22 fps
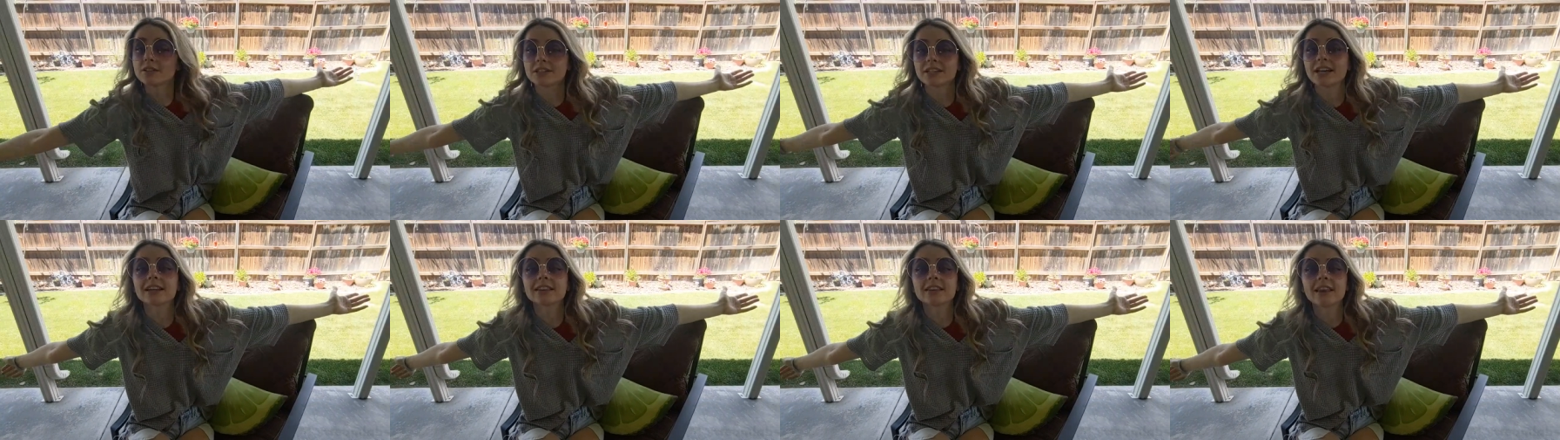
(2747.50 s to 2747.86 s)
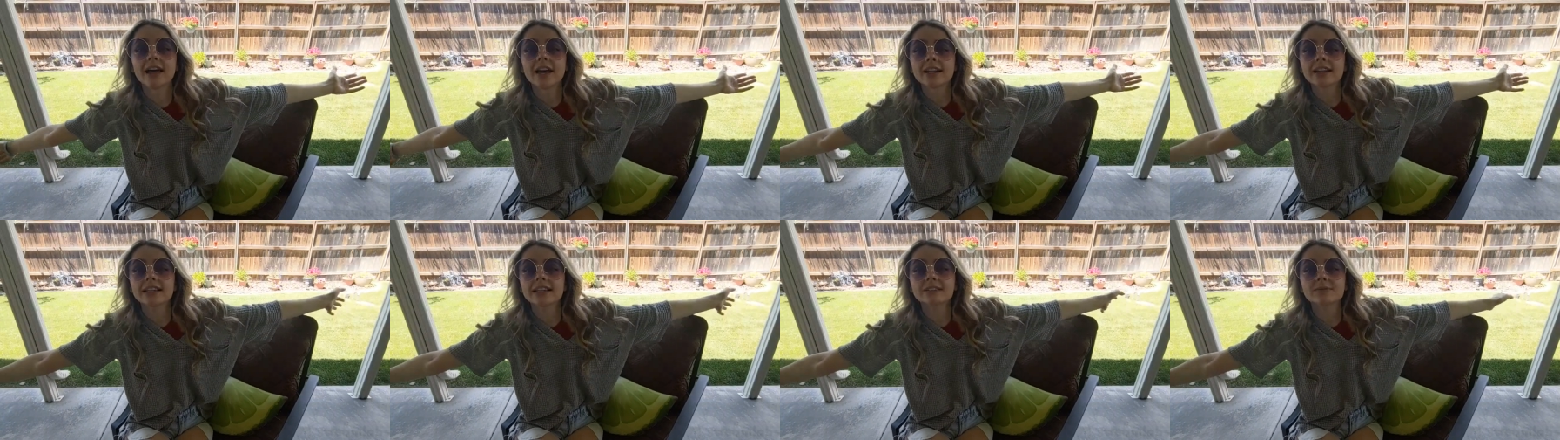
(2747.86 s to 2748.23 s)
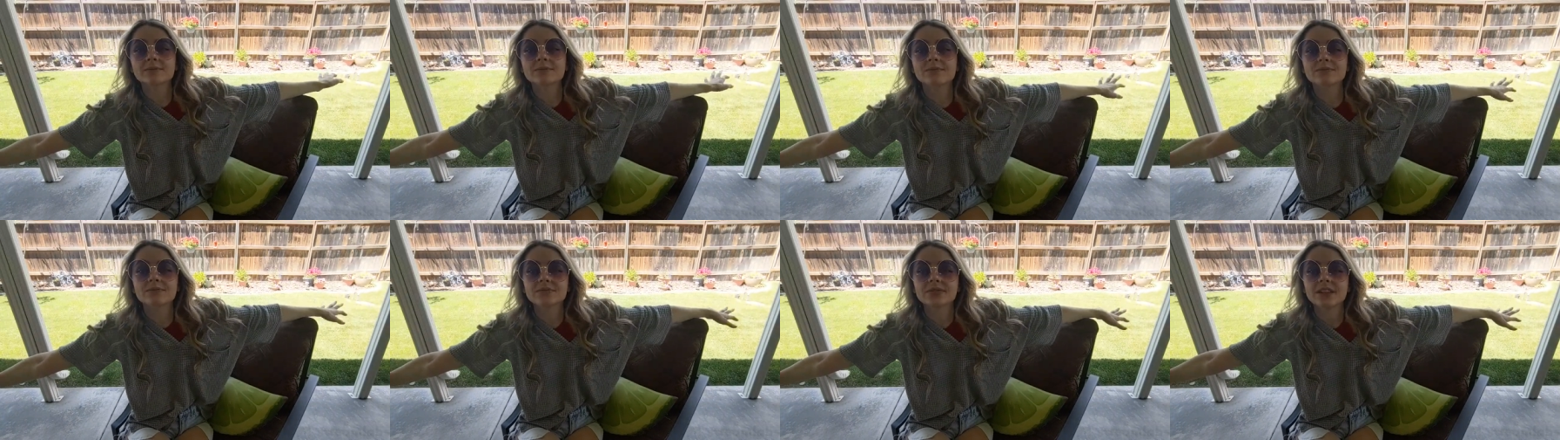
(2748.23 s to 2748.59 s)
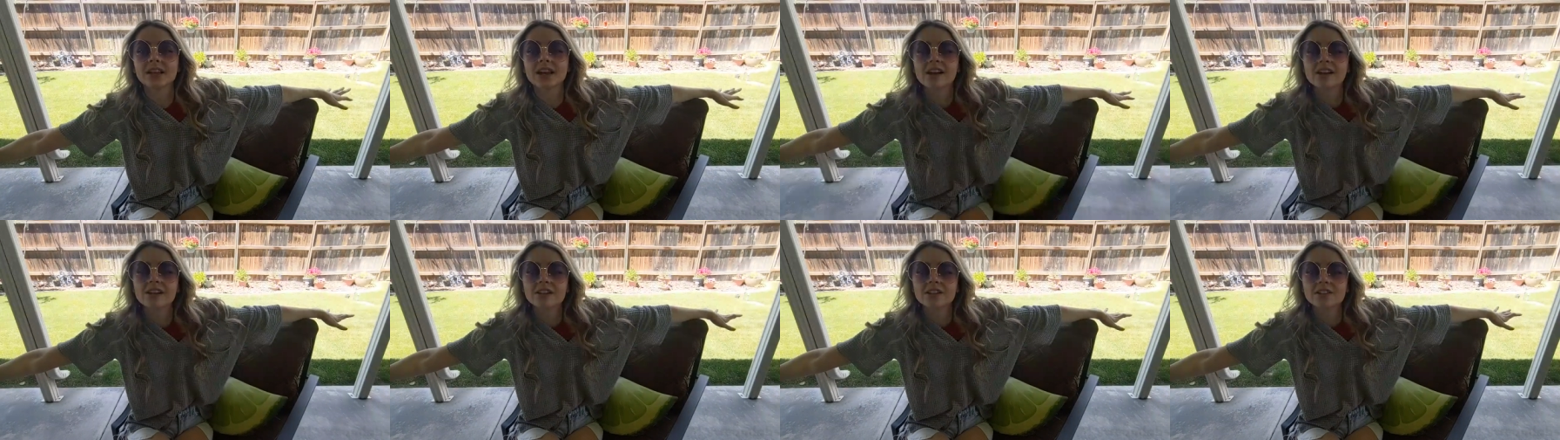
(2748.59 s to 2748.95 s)
outside lighting.
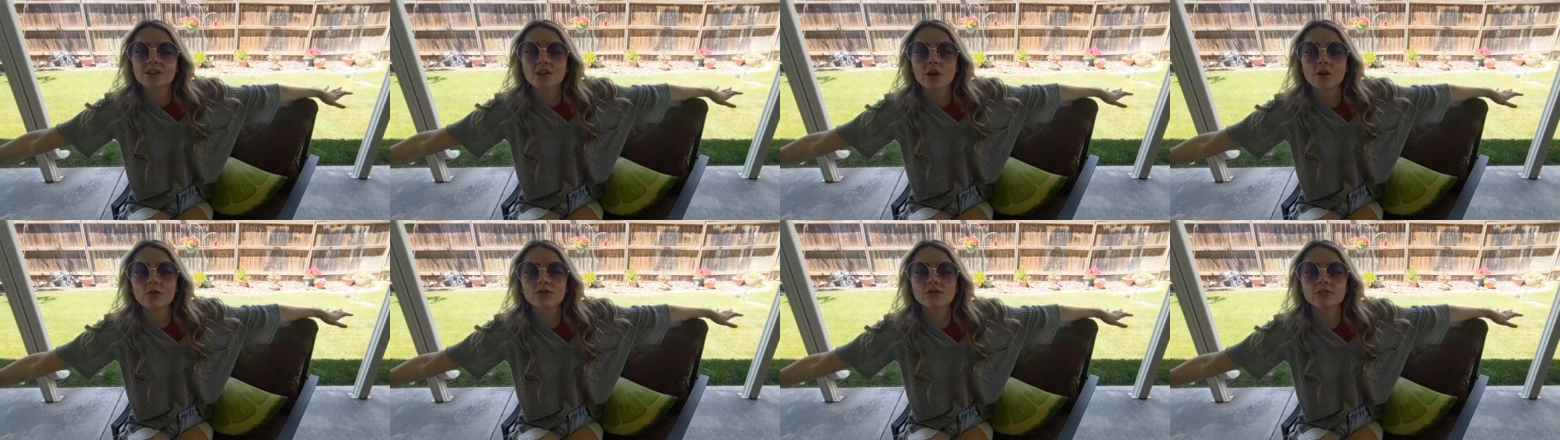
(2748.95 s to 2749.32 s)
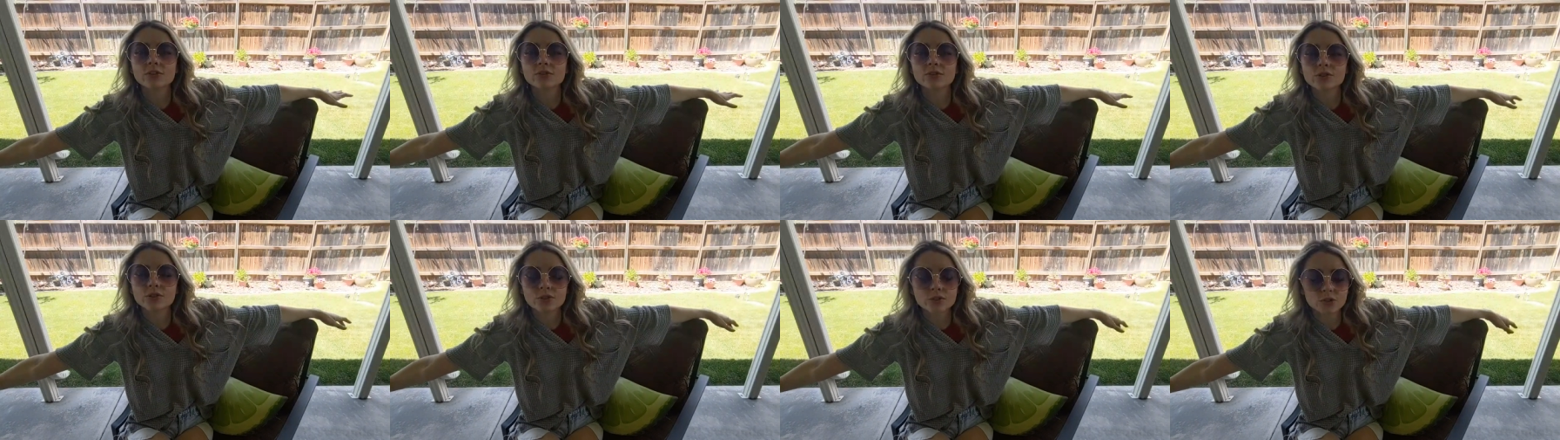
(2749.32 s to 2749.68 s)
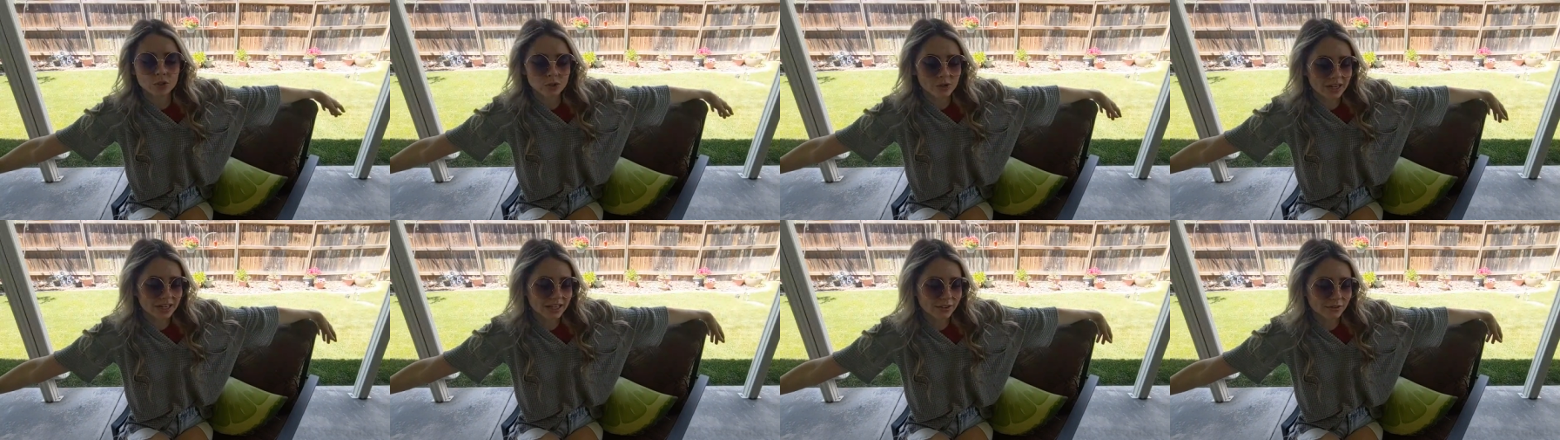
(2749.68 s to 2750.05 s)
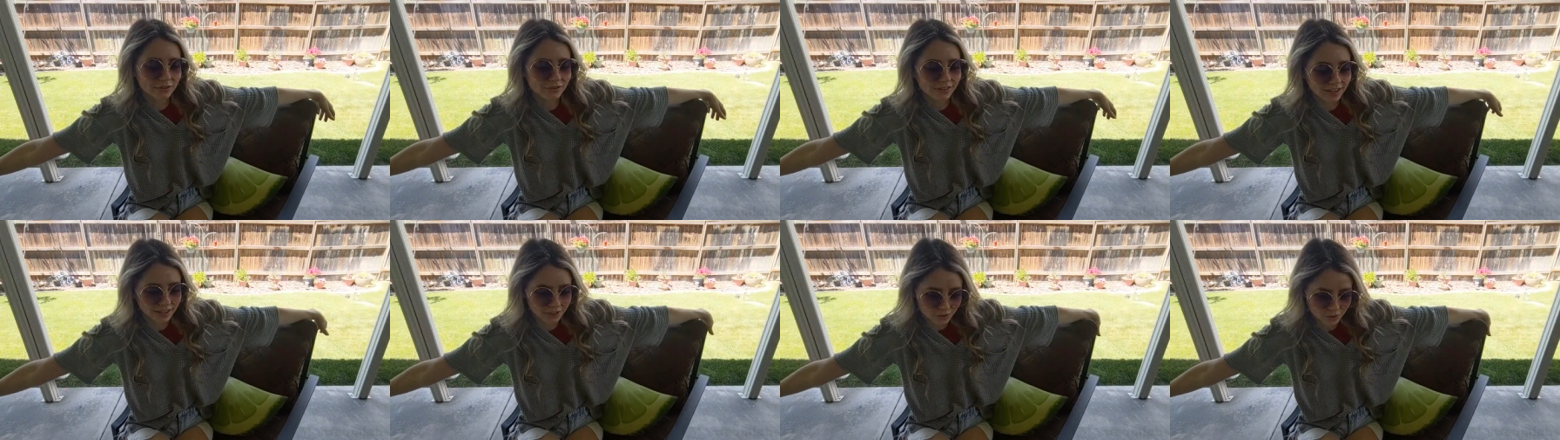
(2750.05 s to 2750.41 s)
No filters or any
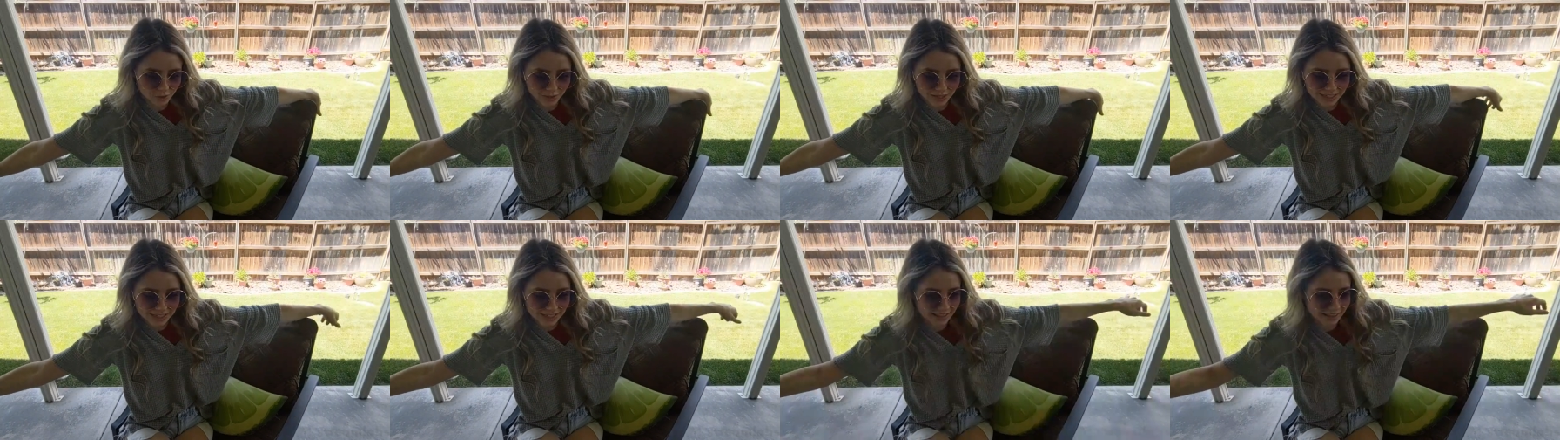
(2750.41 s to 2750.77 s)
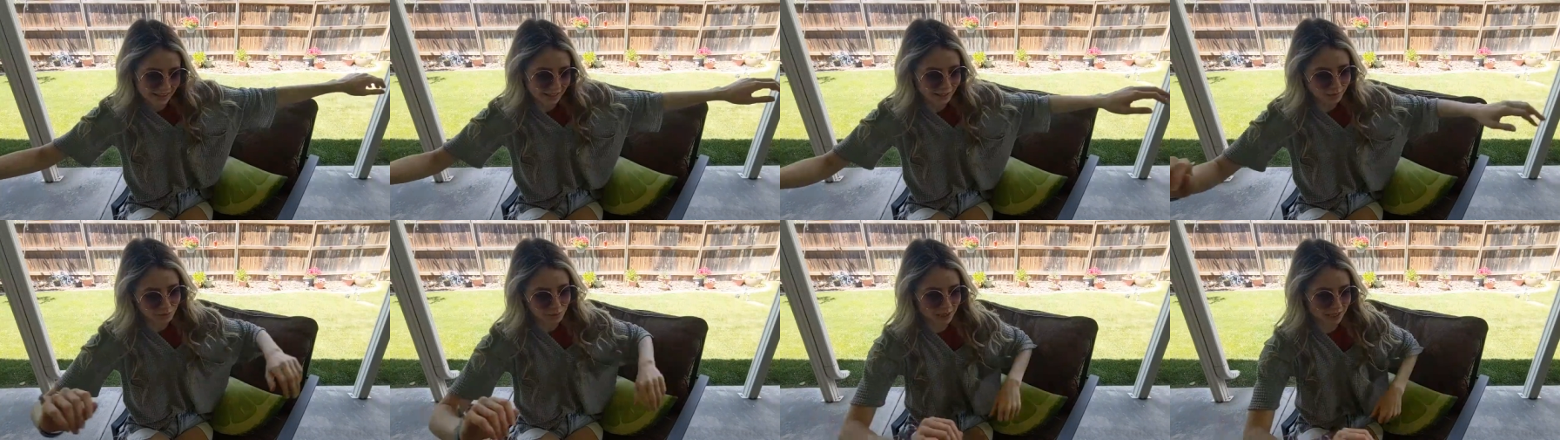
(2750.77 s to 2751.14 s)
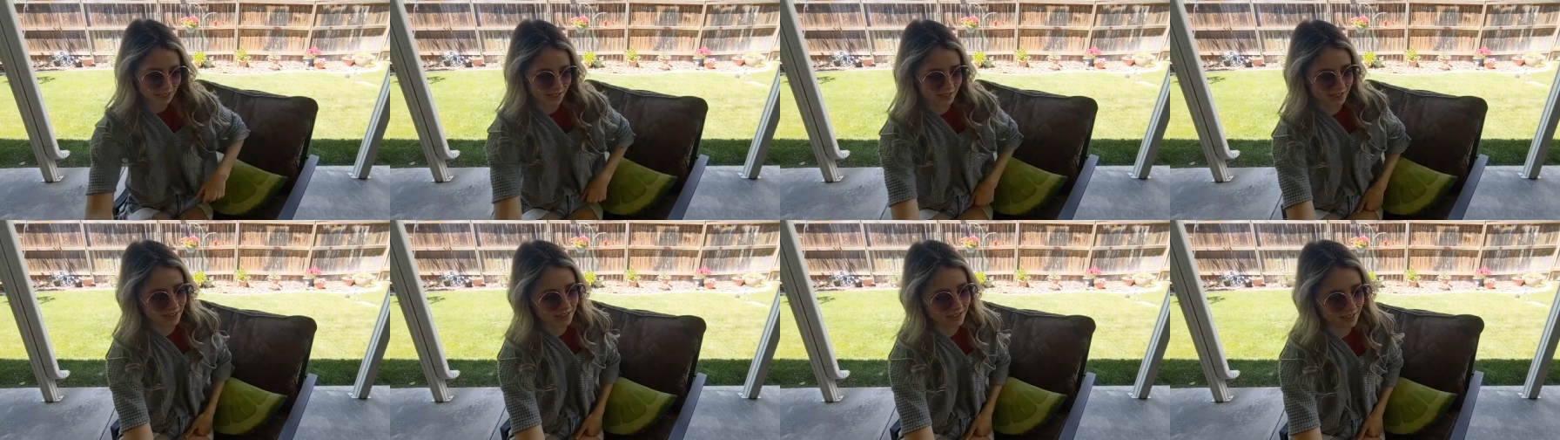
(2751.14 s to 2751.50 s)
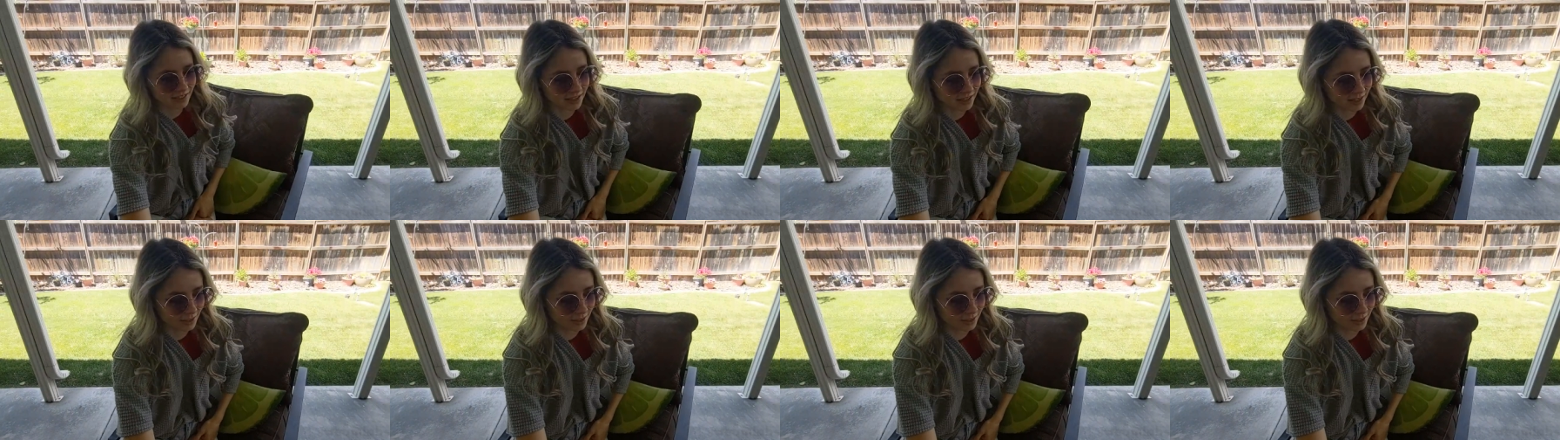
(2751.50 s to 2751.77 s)
effects or anything because